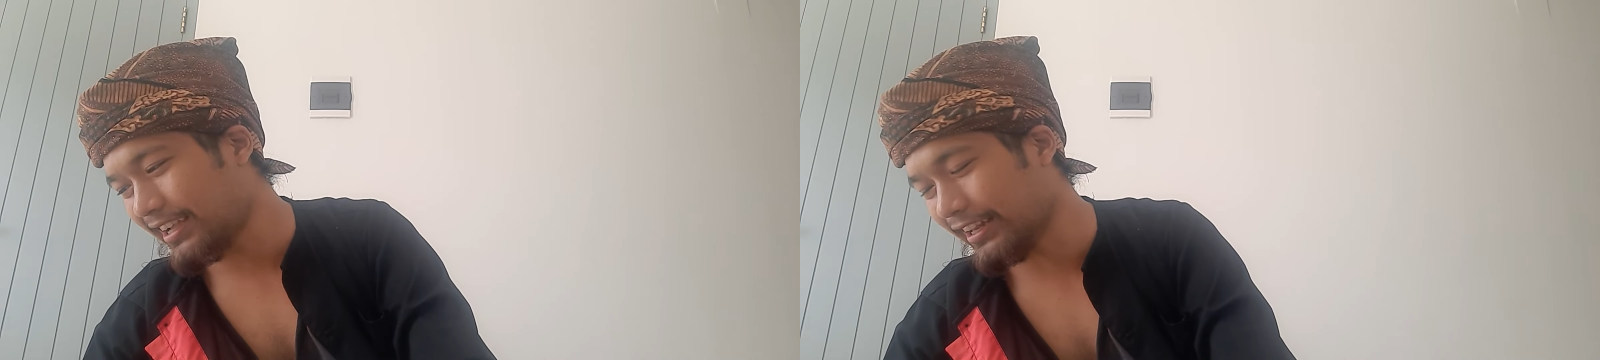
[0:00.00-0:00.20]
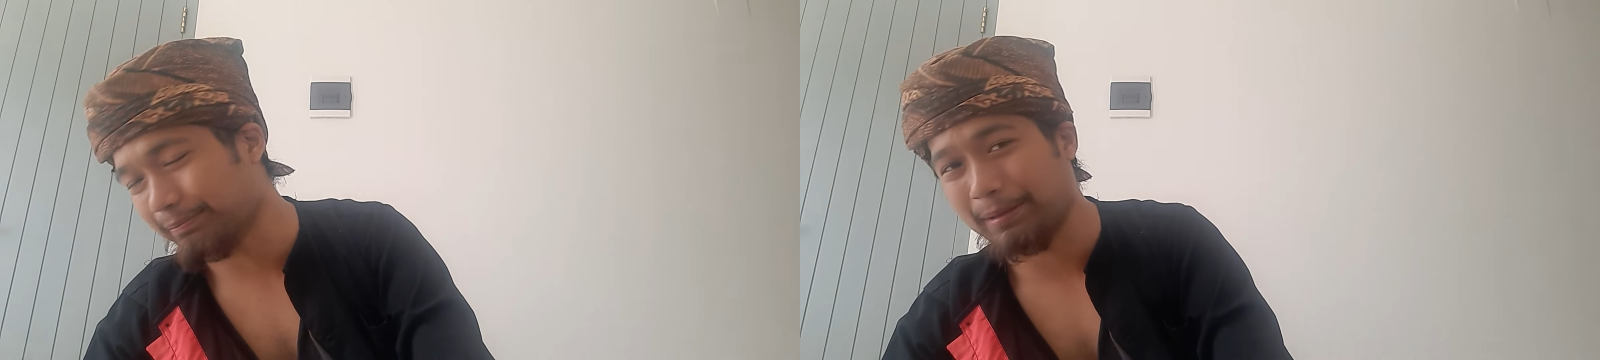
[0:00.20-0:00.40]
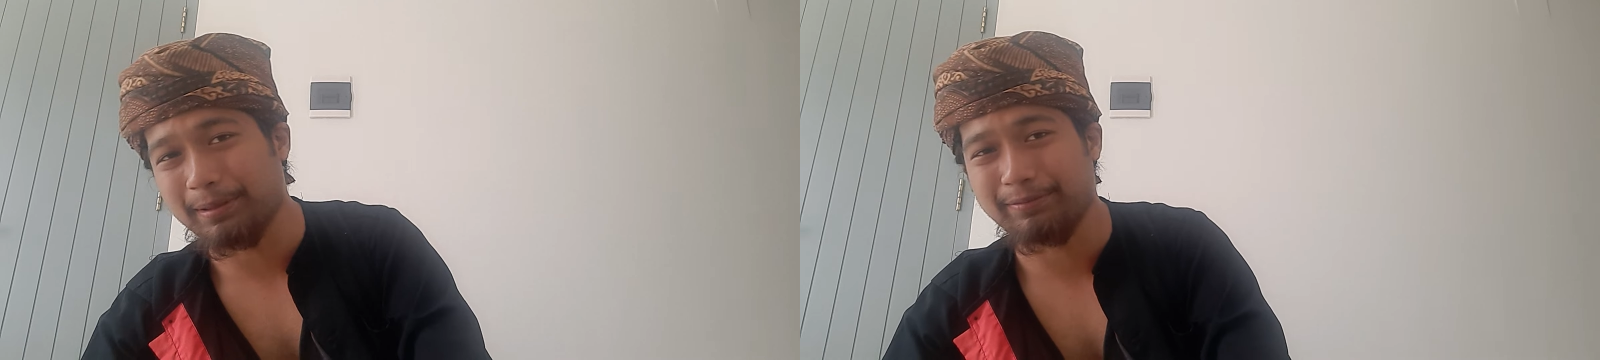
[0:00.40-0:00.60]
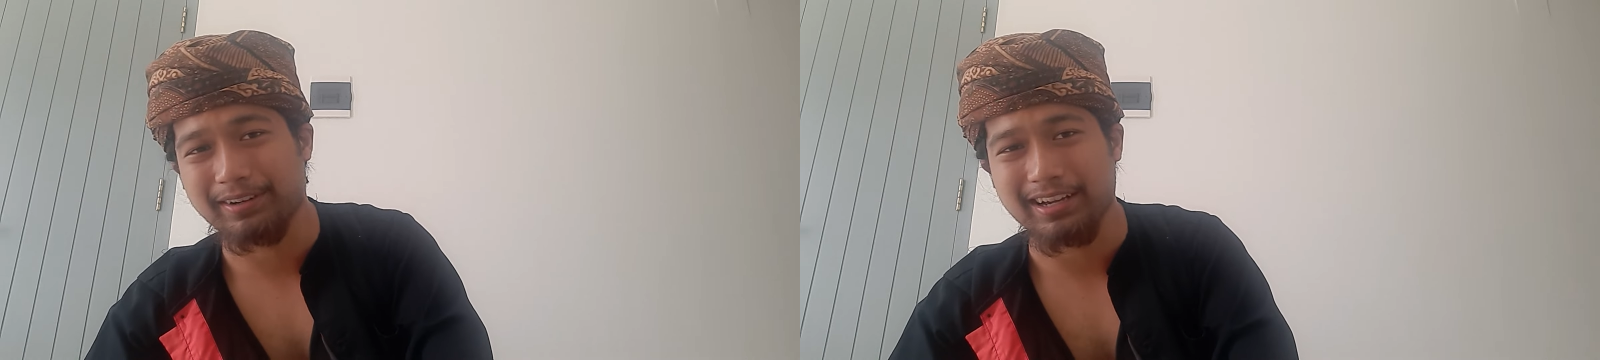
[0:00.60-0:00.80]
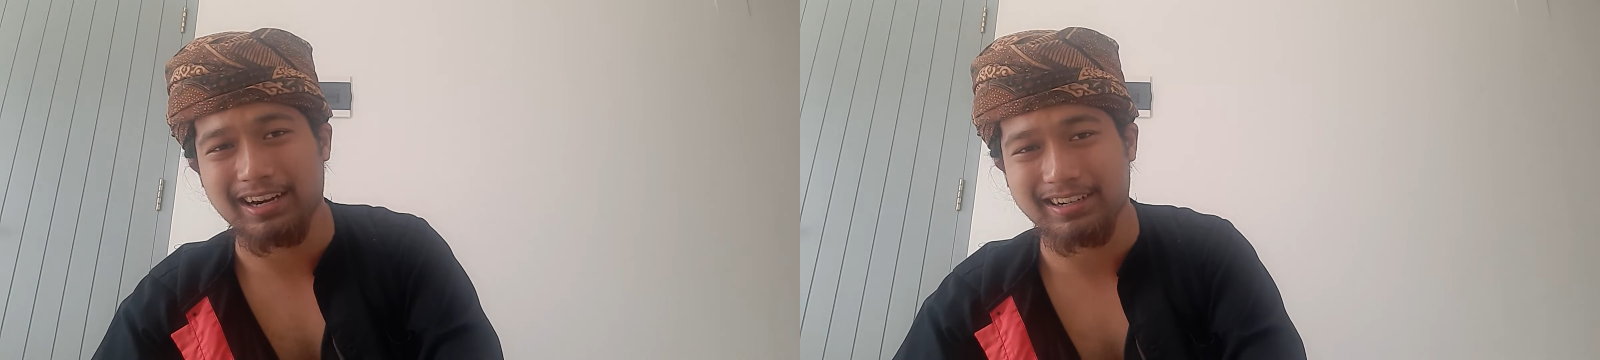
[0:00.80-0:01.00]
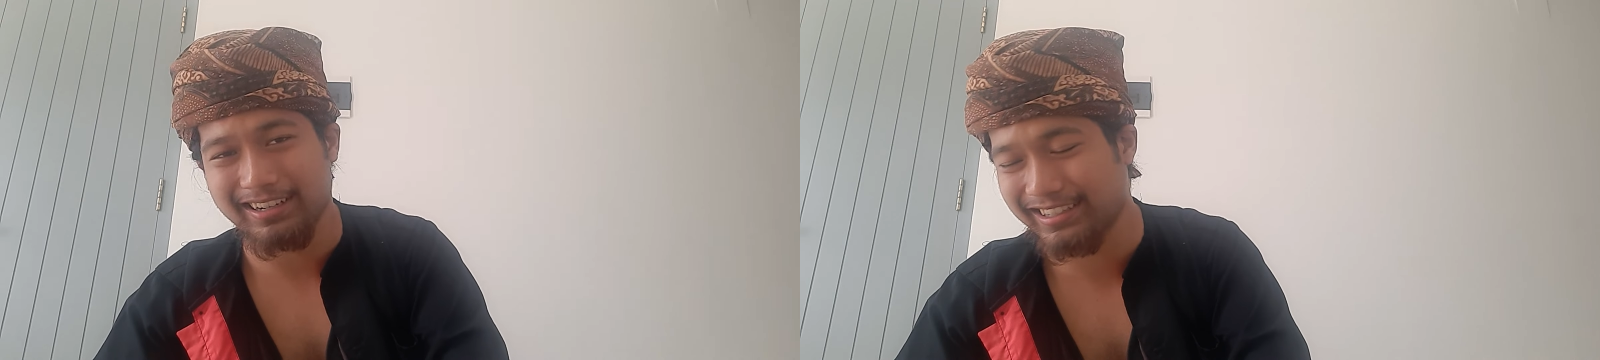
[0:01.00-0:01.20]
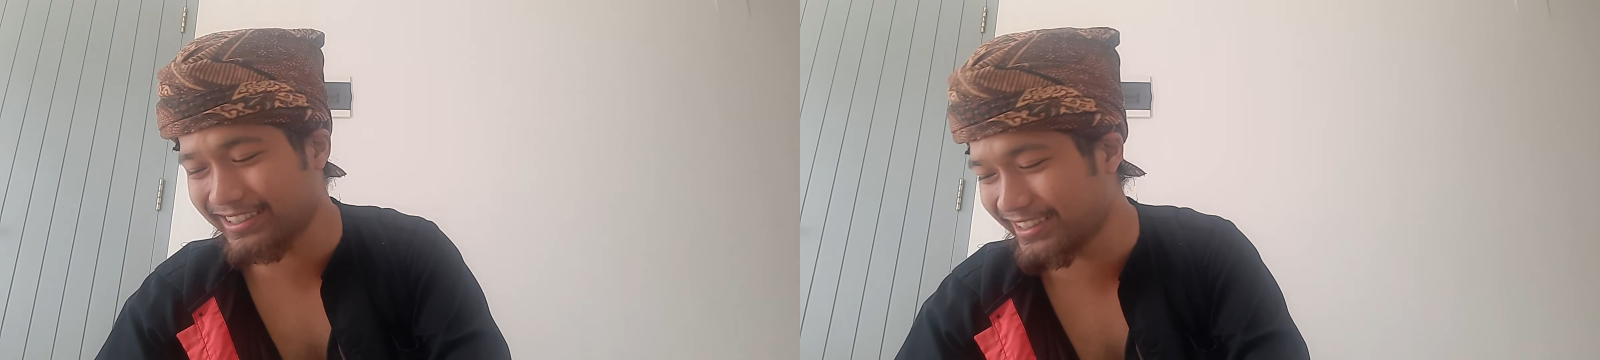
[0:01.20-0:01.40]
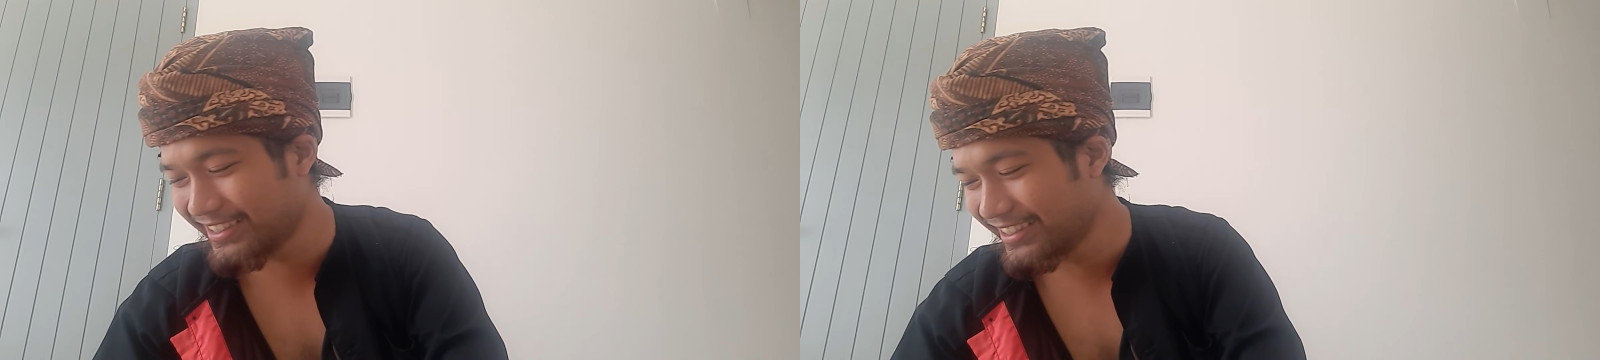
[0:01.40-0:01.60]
and maybe even Karna.